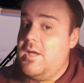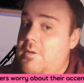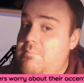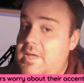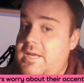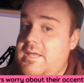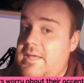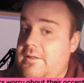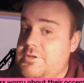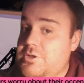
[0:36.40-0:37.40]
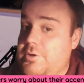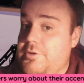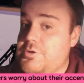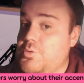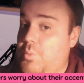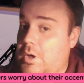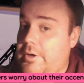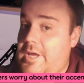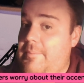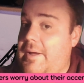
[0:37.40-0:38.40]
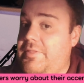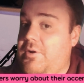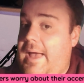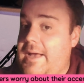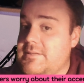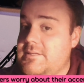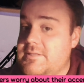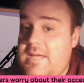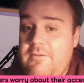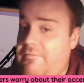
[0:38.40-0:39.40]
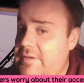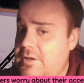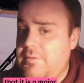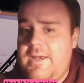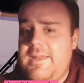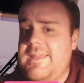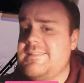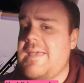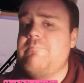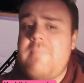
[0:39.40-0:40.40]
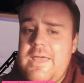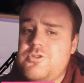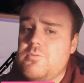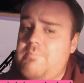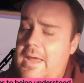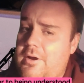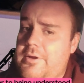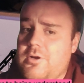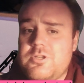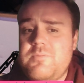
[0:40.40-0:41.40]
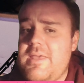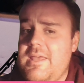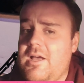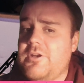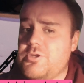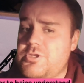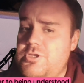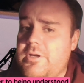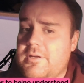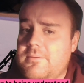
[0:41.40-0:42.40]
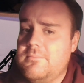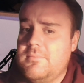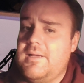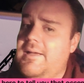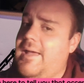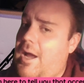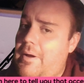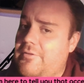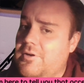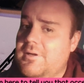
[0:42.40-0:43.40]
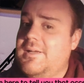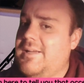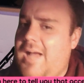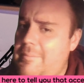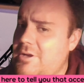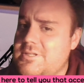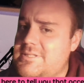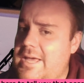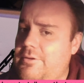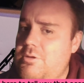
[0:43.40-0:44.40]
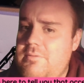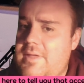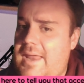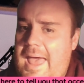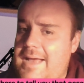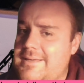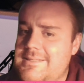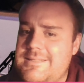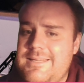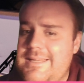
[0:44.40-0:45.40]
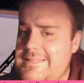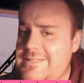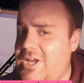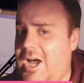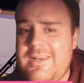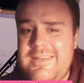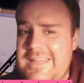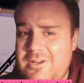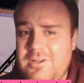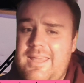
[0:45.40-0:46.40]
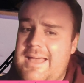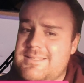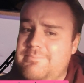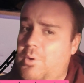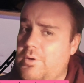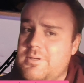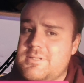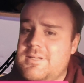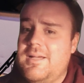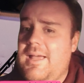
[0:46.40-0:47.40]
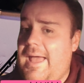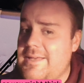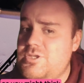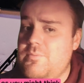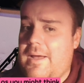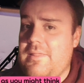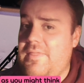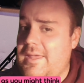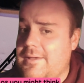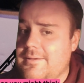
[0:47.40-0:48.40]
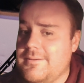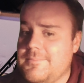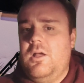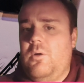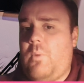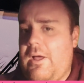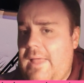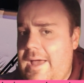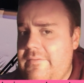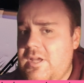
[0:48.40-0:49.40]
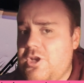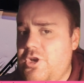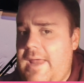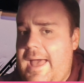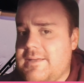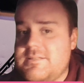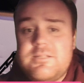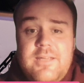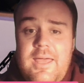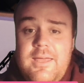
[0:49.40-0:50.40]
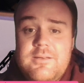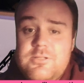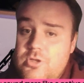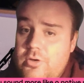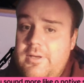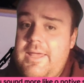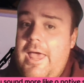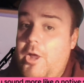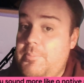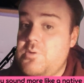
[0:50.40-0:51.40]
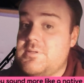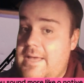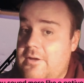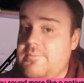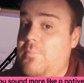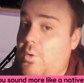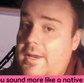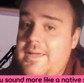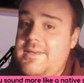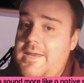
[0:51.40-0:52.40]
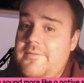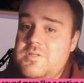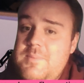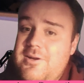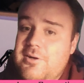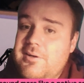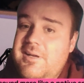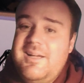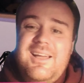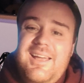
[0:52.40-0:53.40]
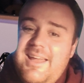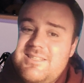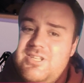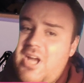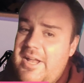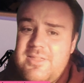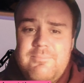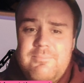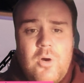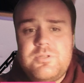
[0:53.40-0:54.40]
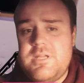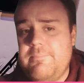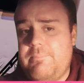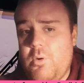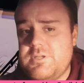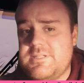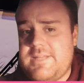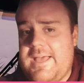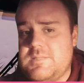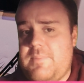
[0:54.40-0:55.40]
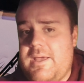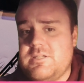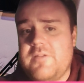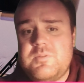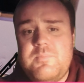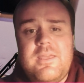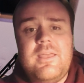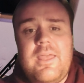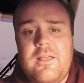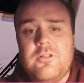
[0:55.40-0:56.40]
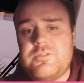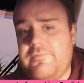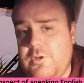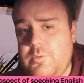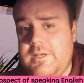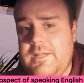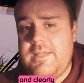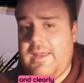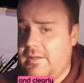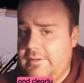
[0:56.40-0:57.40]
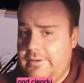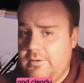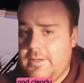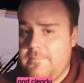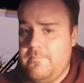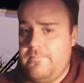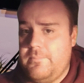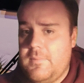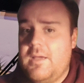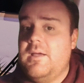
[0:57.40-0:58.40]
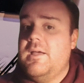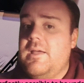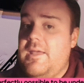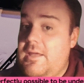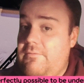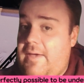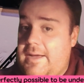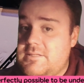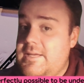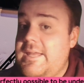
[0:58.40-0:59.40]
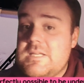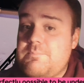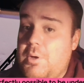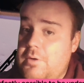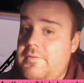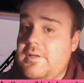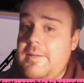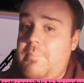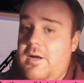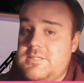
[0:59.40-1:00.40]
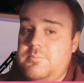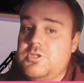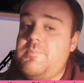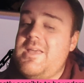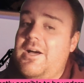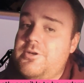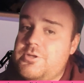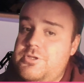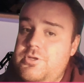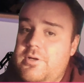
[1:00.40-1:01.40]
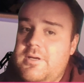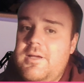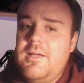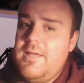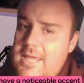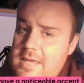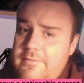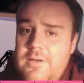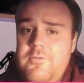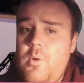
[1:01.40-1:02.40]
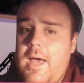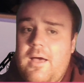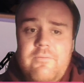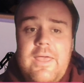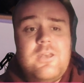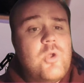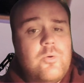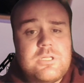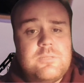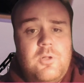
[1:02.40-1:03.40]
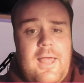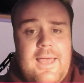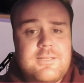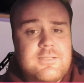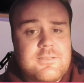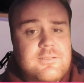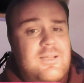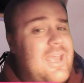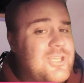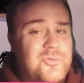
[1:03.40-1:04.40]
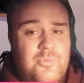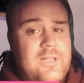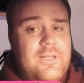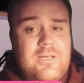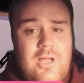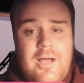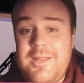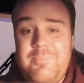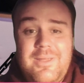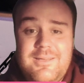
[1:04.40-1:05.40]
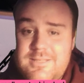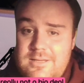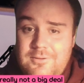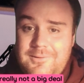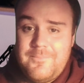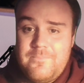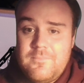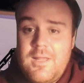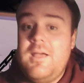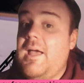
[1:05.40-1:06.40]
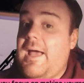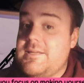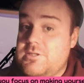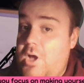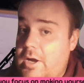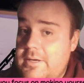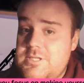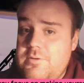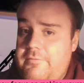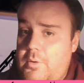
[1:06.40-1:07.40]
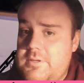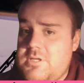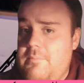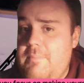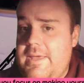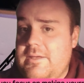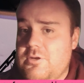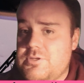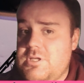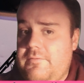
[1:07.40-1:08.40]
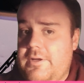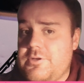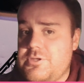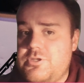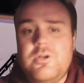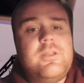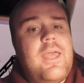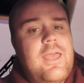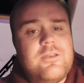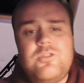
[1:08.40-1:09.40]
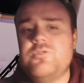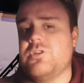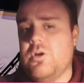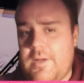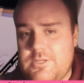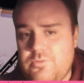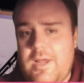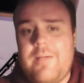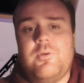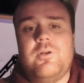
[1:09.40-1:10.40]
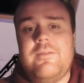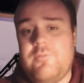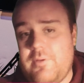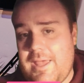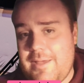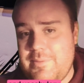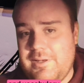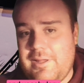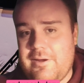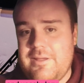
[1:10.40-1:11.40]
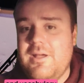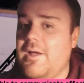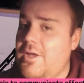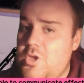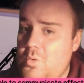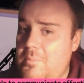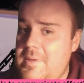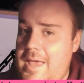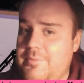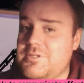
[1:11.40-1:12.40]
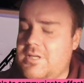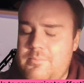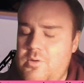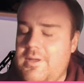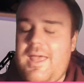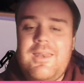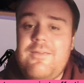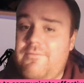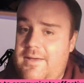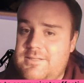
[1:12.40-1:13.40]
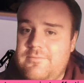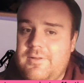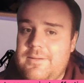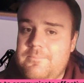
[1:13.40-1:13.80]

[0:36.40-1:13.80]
Many English learners worry about their accent and feel that it is a major barrier to being understood. However, I'm here to tell you that accent is not nearly as important as you might think. While having a good accent can certainly help you sound more like a native speaker, it's not the most important aspect of speaking English fluently and clearly. In fact, it is perfectly possible to be understood, even if you have a noticeable accent. It's really not a big deal. As long as you focus on making yourself understood and use correct grammar and vocabulary, you will be able to communicate effectively.